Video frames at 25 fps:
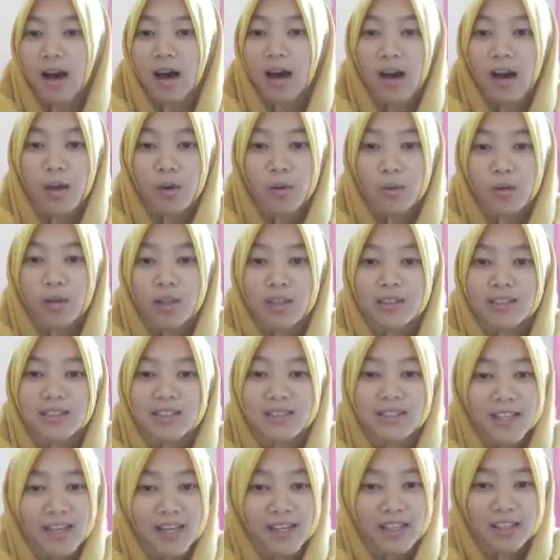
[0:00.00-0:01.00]
I will
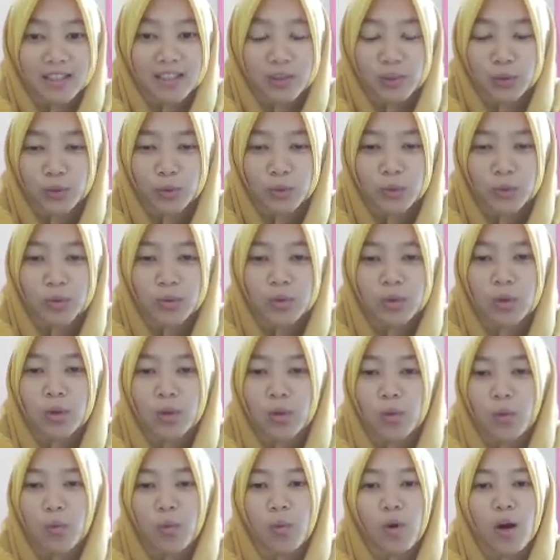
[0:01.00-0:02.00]
tell you
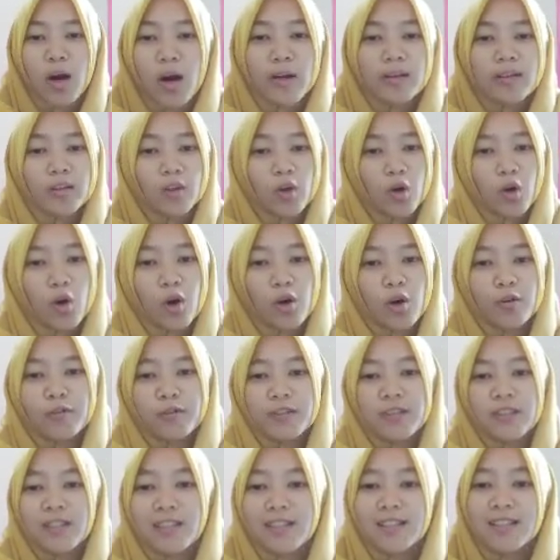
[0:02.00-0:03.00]
one
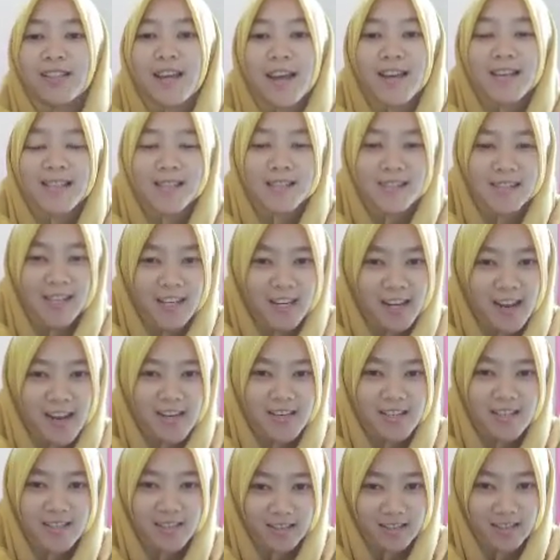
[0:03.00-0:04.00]
of the
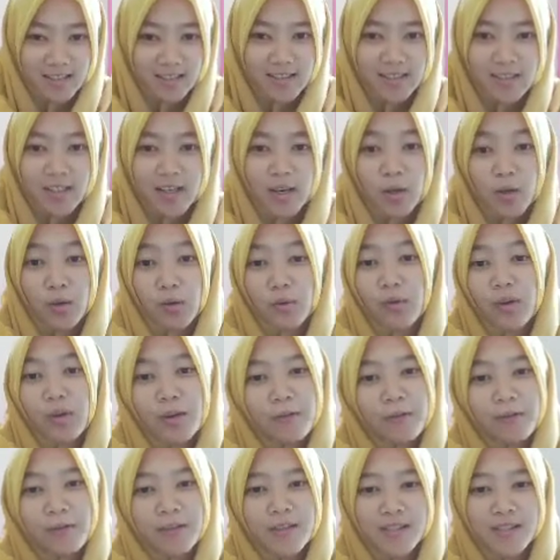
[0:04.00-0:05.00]
destinations
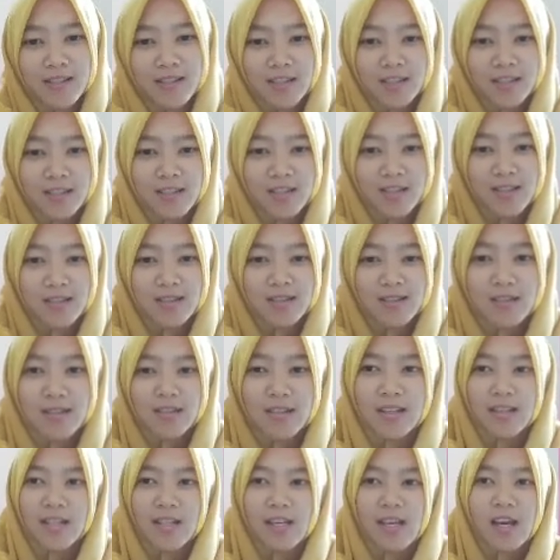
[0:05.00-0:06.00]
we visit.
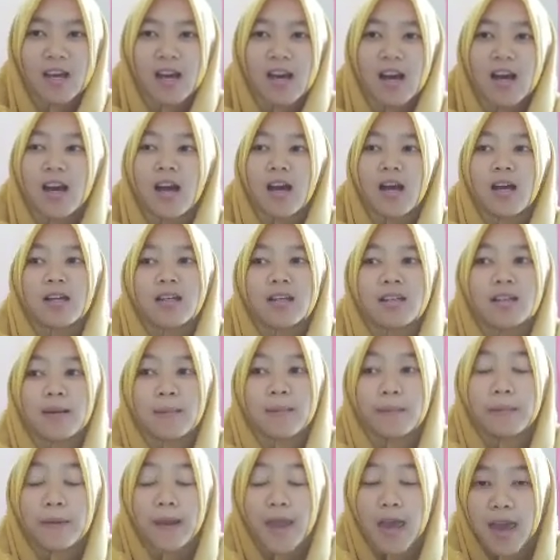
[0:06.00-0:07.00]

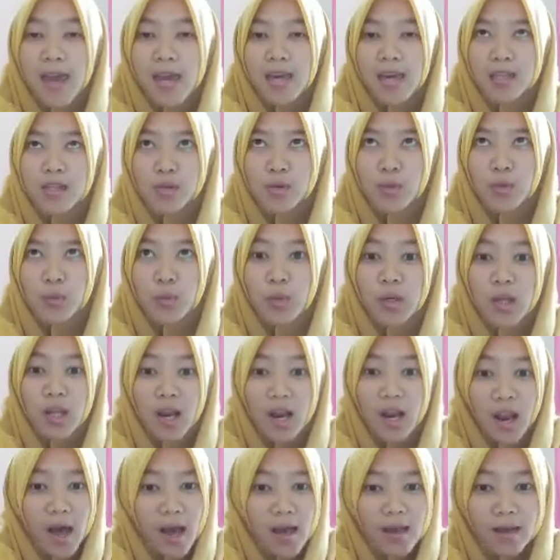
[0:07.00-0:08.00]
The place we
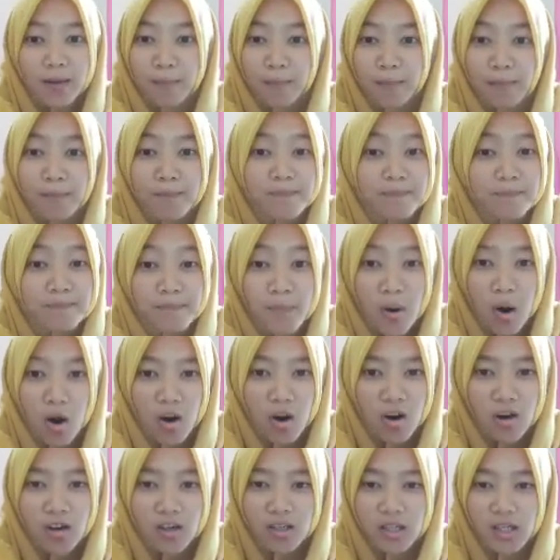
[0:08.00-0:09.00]
like
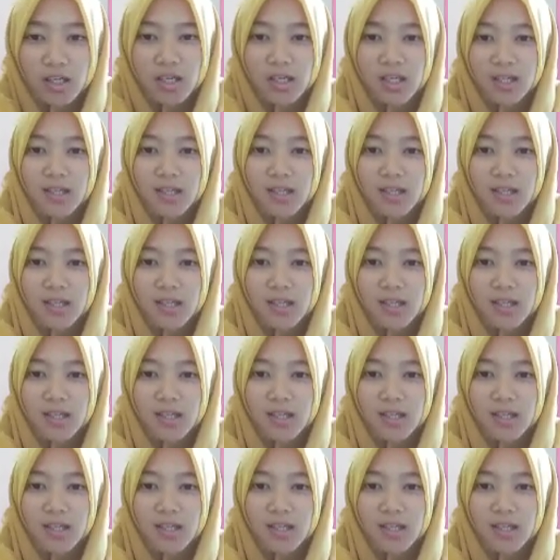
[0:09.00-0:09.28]
more